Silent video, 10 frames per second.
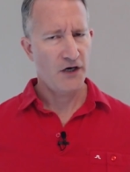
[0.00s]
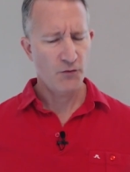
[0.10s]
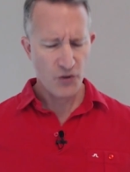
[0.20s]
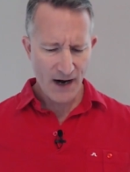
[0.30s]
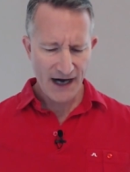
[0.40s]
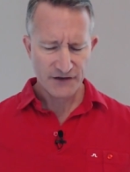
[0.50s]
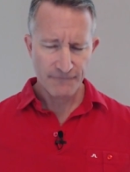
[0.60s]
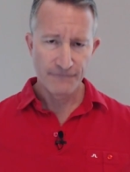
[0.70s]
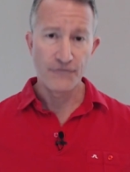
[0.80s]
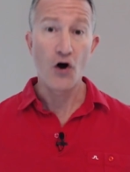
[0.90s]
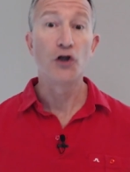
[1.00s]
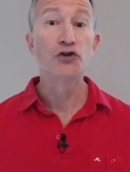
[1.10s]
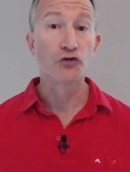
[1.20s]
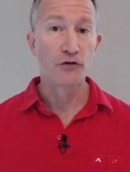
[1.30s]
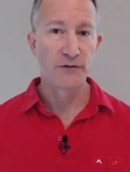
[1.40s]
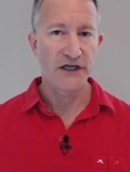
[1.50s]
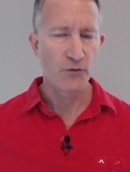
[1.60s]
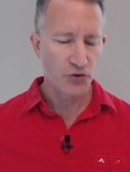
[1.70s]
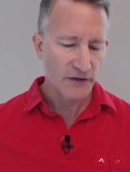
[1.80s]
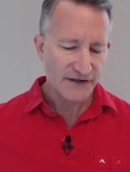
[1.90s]
right? When you act
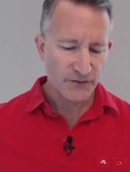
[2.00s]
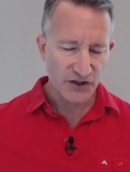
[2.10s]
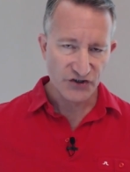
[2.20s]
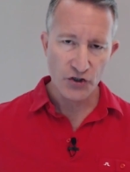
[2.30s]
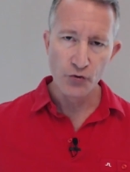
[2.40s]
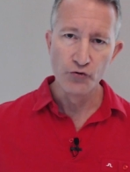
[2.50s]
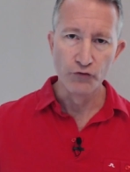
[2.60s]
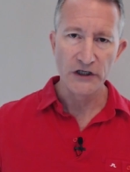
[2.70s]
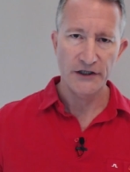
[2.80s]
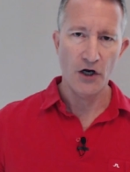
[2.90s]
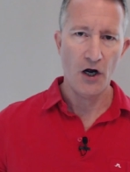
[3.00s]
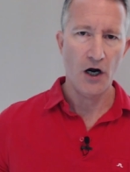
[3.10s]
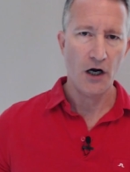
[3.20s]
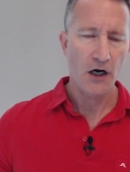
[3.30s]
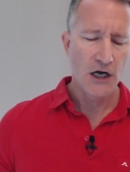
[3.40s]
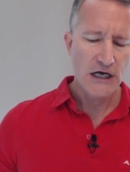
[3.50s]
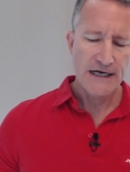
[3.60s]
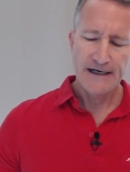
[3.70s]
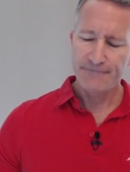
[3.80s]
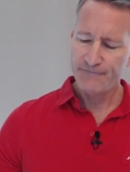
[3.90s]
vulnerably, when you let somebody see who you really are,
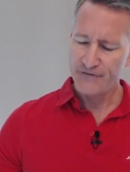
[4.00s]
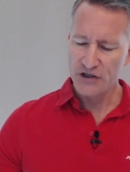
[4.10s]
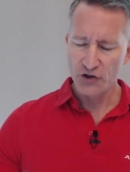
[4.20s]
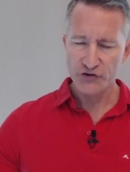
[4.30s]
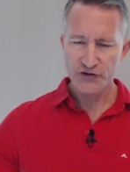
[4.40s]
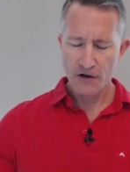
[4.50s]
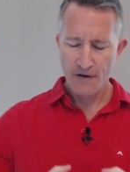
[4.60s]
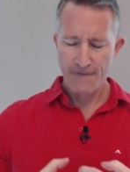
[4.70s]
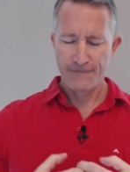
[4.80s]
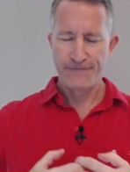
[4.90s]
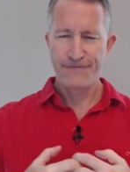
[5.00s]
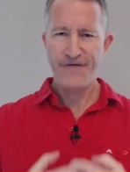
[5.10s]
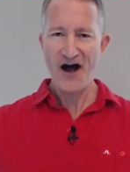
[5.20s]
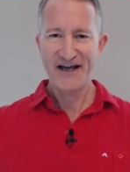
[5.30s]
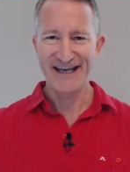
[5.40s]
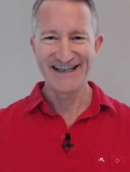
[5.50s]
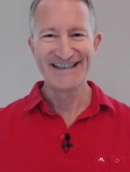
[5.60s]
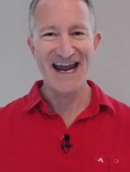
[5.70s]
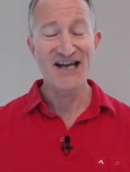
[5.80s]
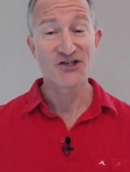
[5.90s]
it feels
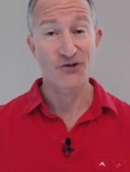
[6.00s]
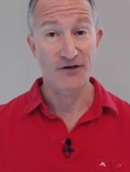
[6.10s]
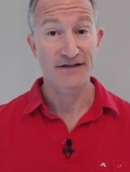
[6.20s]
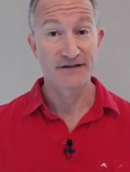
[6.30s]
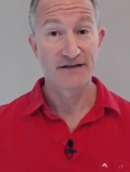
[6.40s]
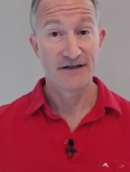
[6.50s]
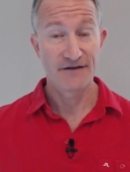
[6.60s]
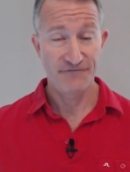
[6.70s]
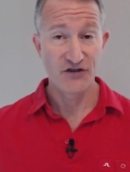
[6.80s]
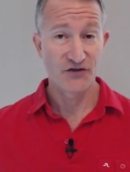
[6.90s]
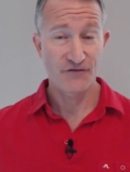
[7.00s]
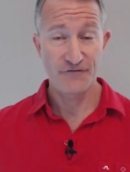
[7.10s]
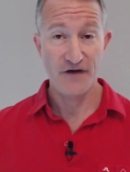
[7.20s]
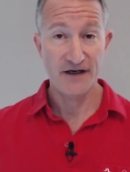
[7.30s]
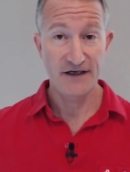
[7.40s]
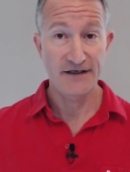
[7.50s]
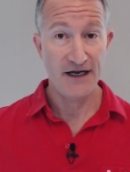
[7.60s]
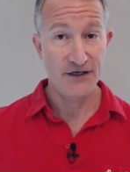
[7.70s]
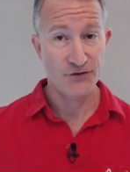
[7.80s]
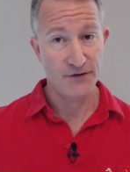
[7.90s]
fucking dangerous. It feels fucking
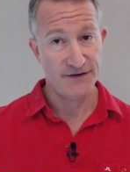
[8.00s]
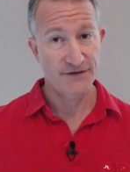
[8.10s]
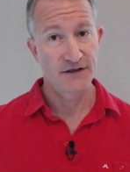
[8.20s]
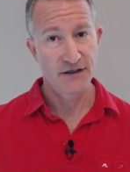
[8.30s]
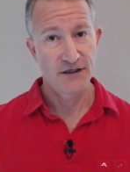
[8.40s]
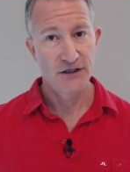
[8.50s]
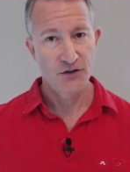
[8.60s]
dangerous,